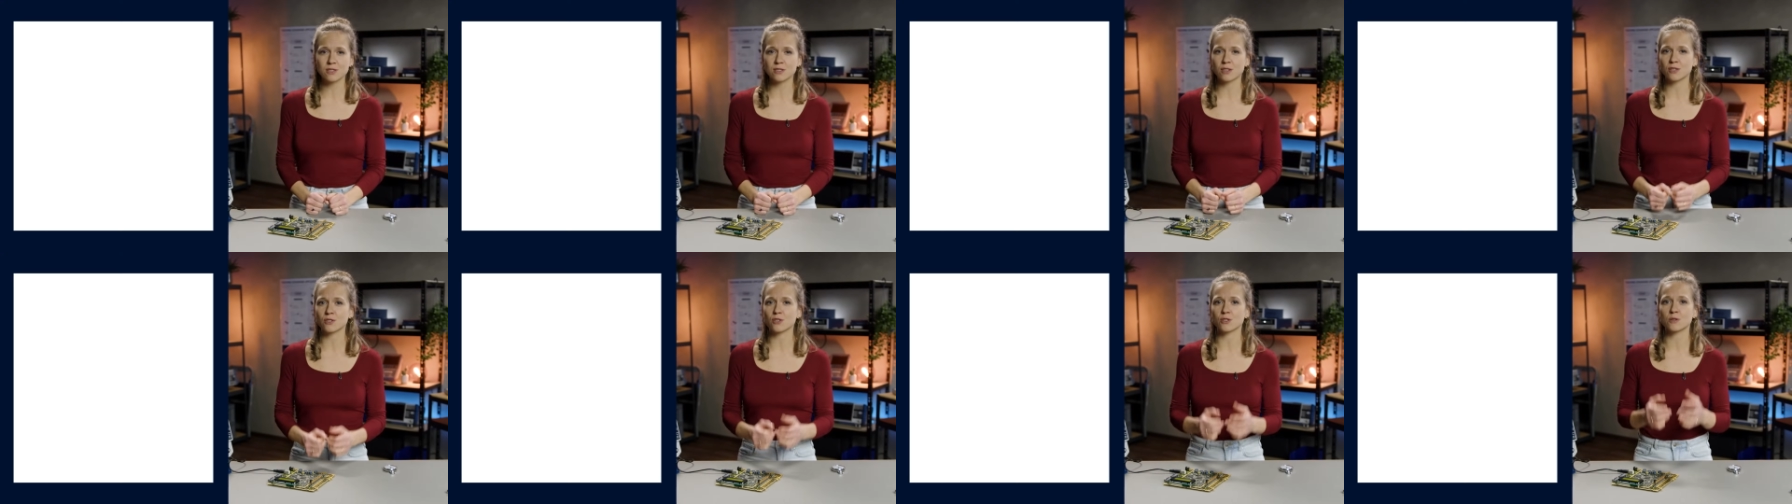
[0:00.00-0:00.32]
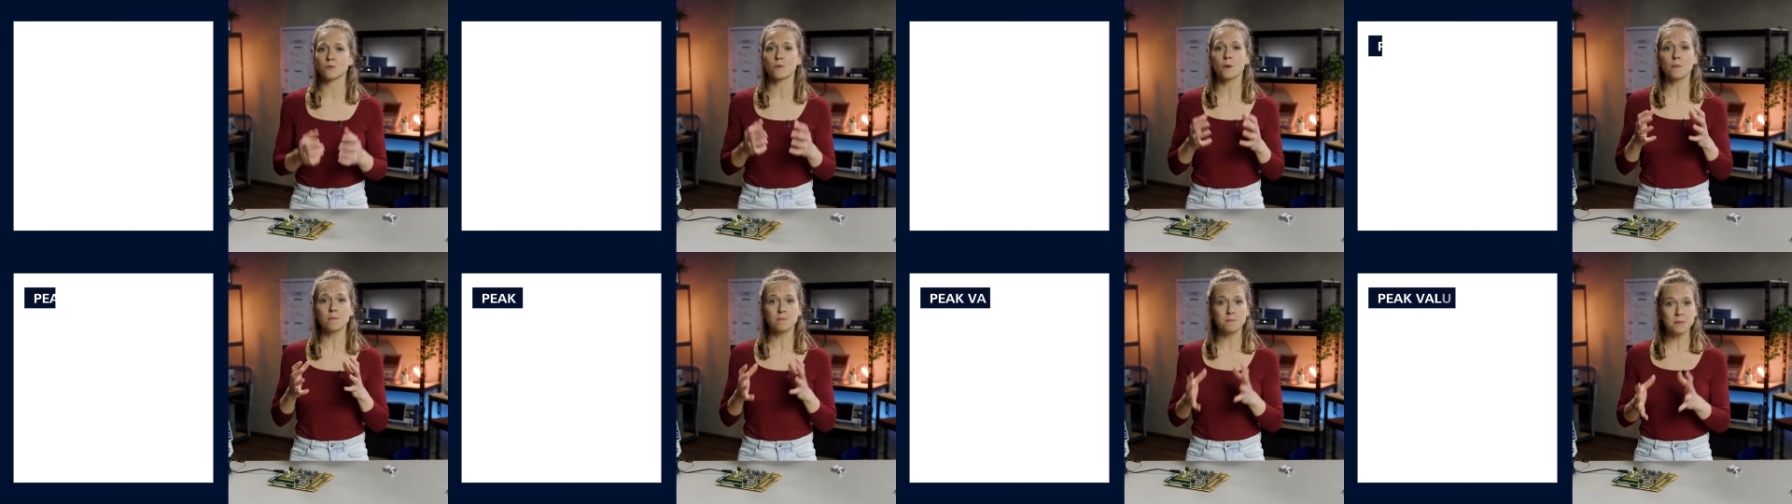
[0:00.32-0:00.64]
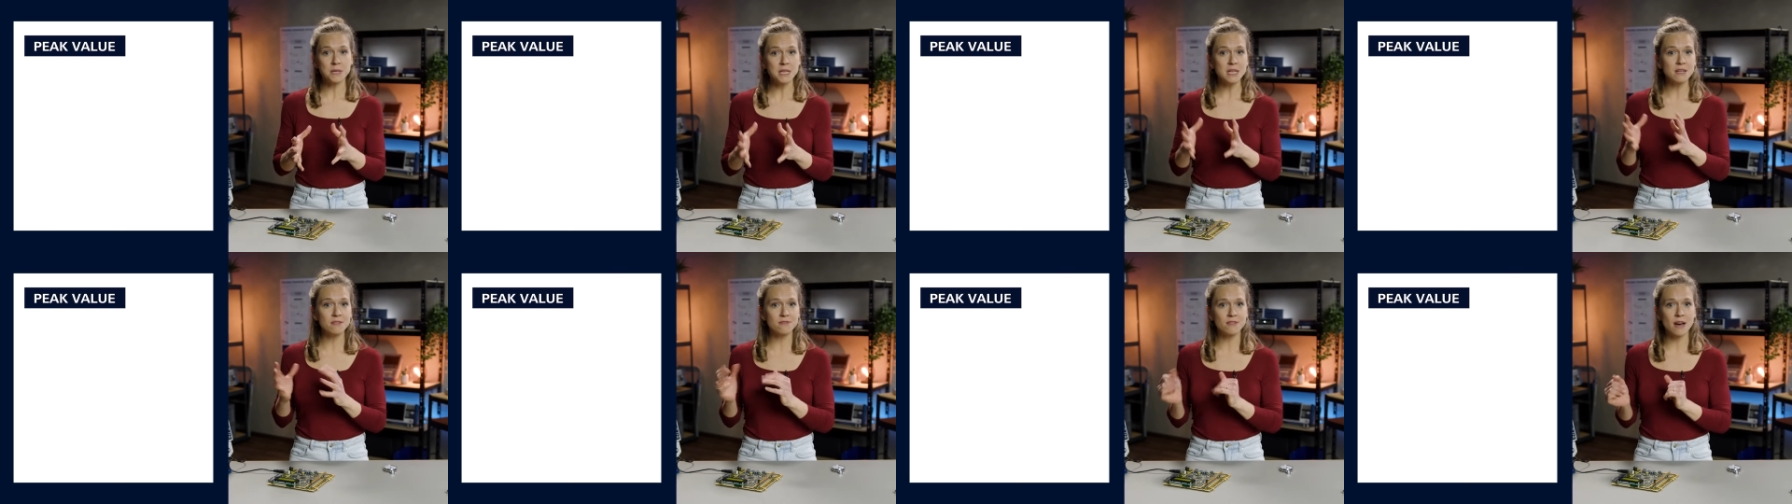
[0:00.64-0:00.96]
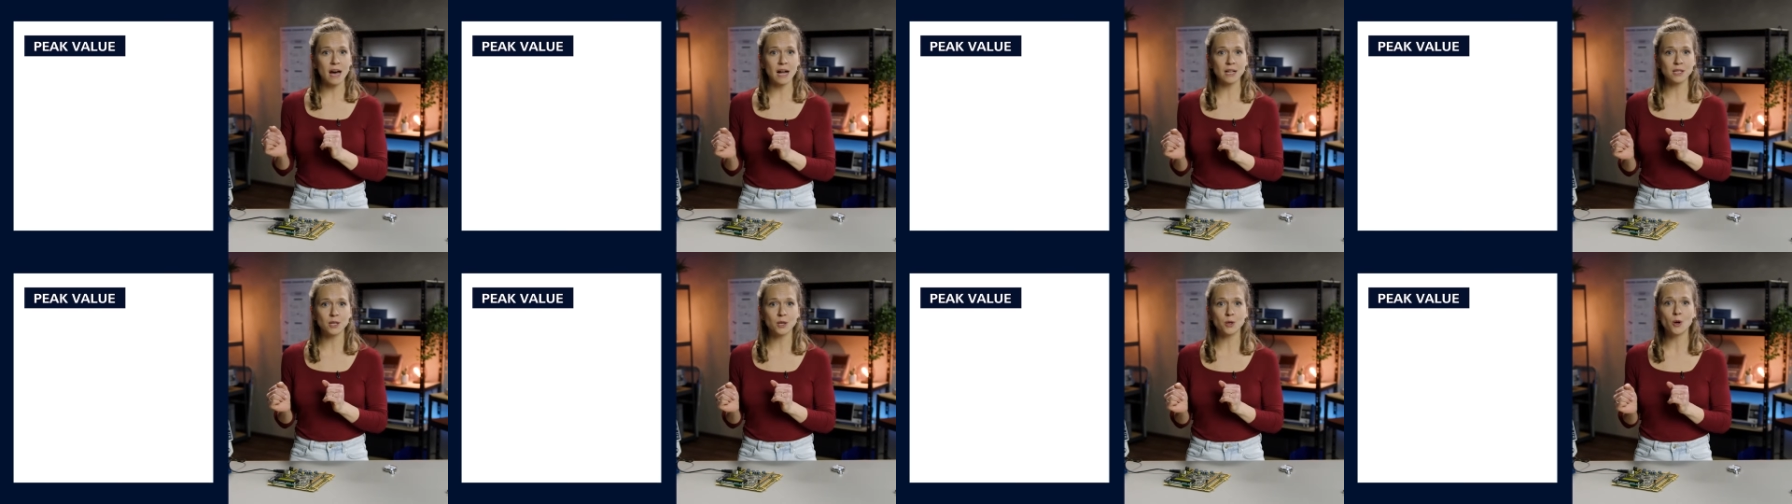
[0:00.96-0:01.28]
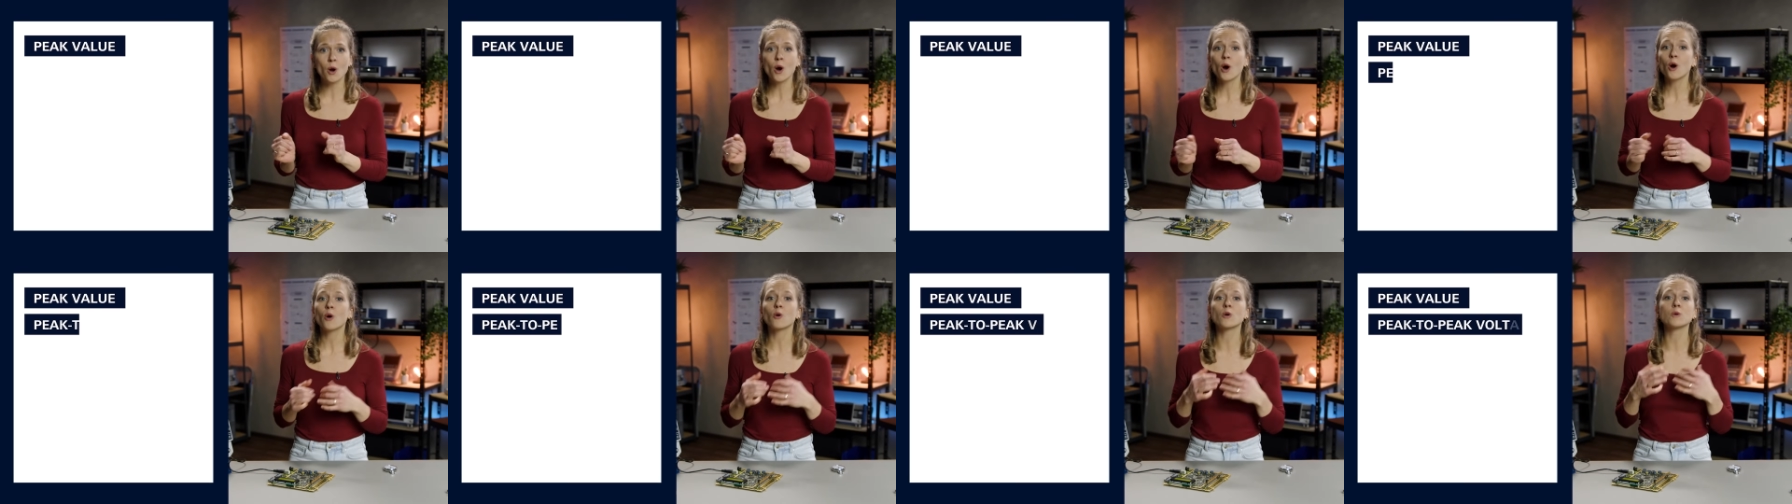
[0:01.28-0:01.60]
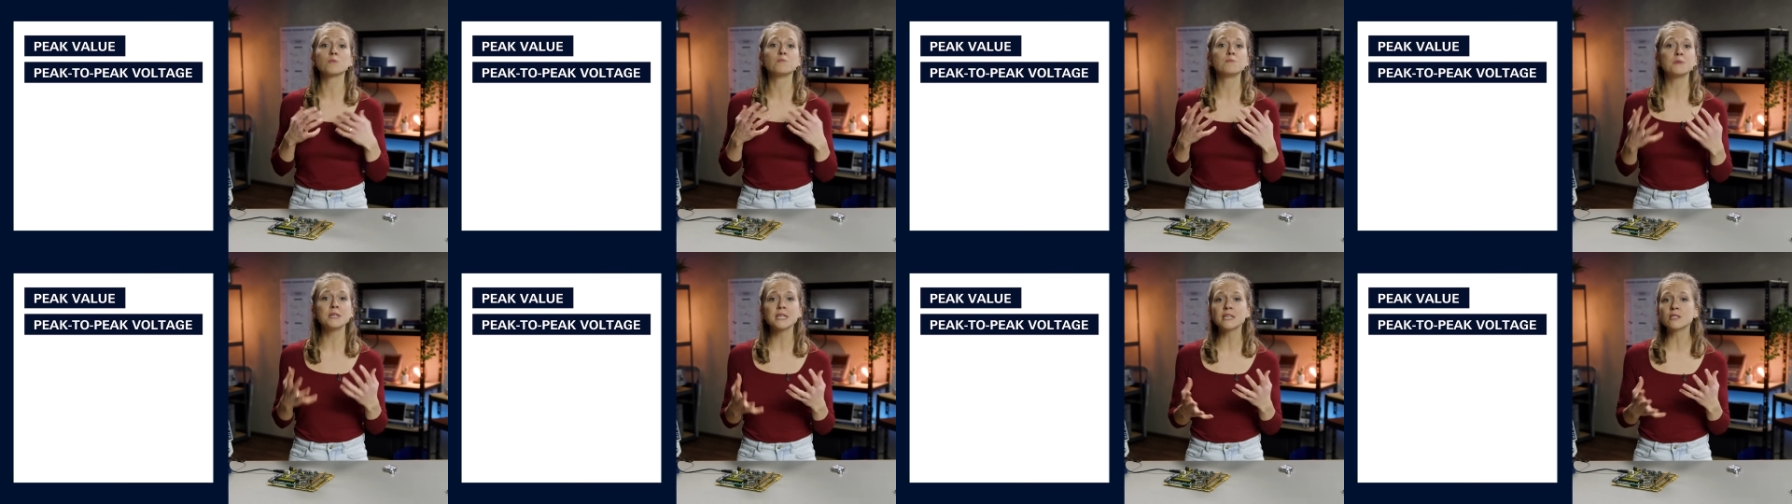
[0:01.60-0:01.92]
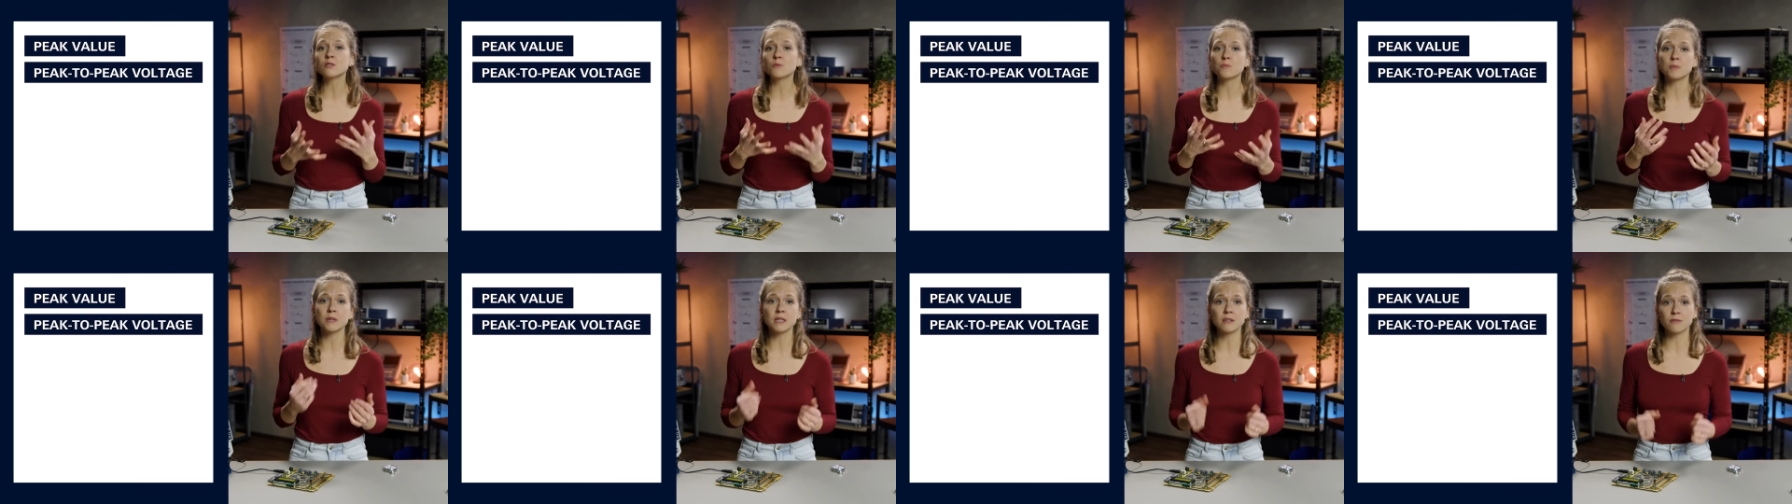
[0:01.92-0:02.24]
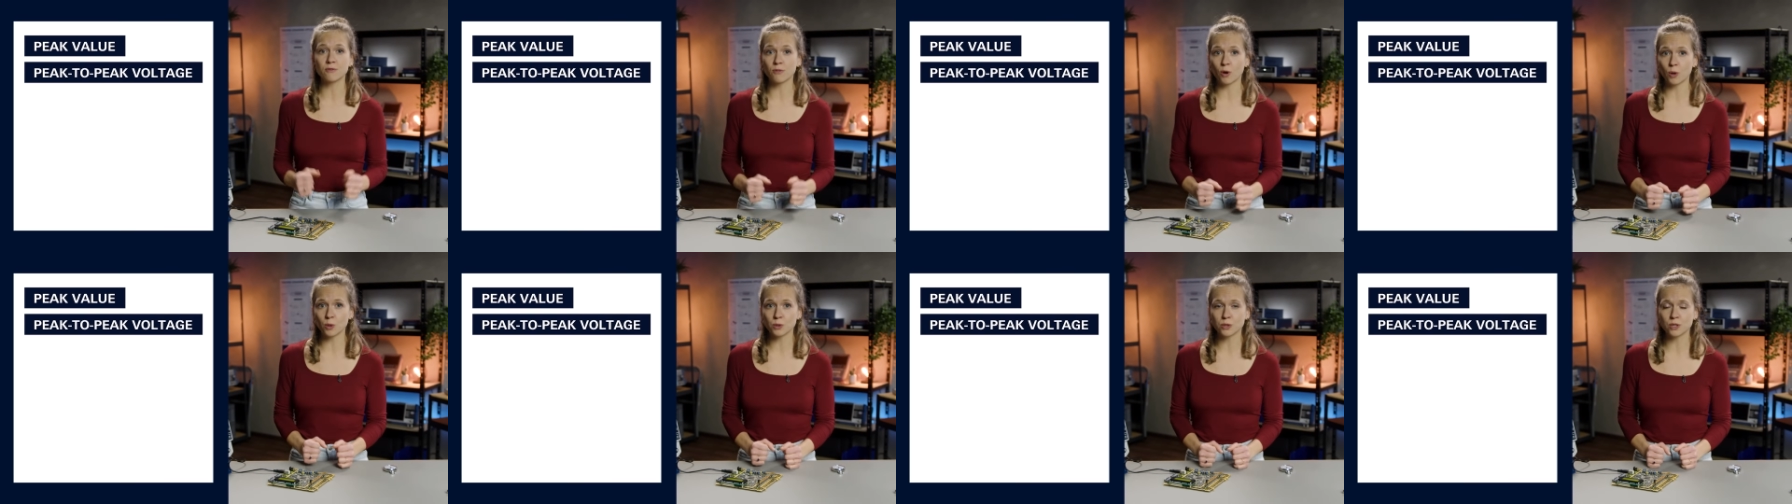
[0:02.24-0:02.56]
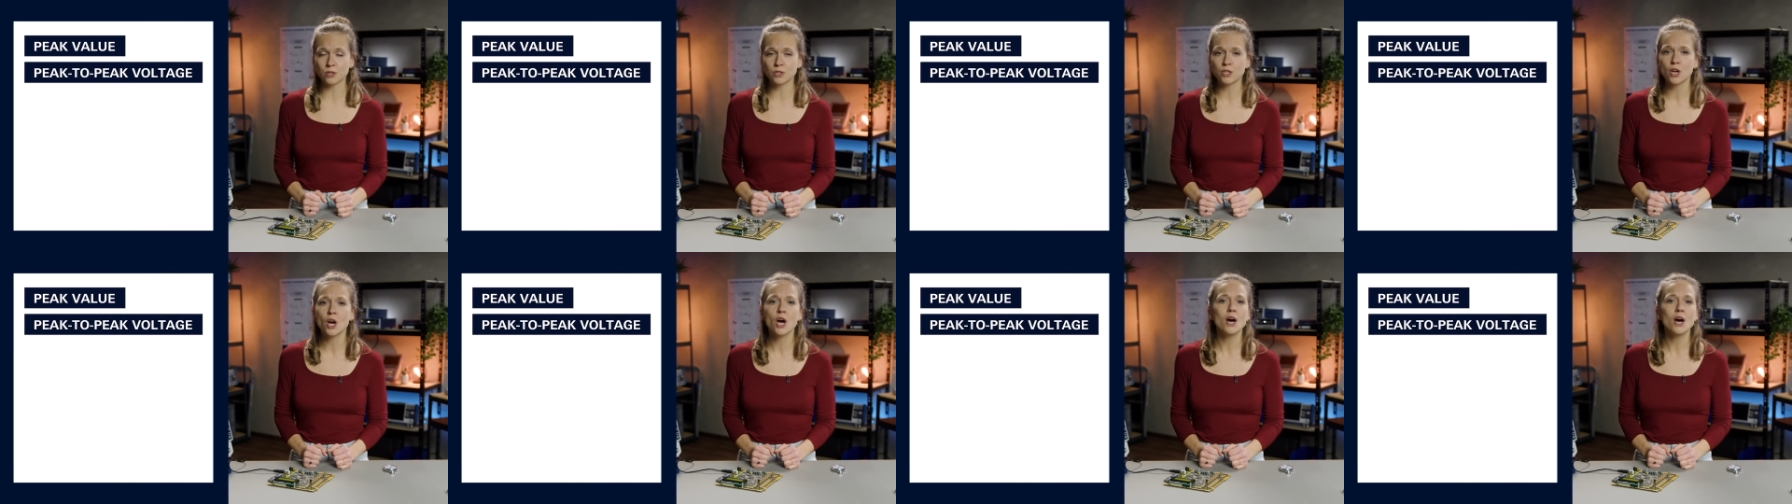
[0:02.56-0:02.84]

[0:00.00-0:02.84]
such as peak value or peak-to-peak -peak voltage,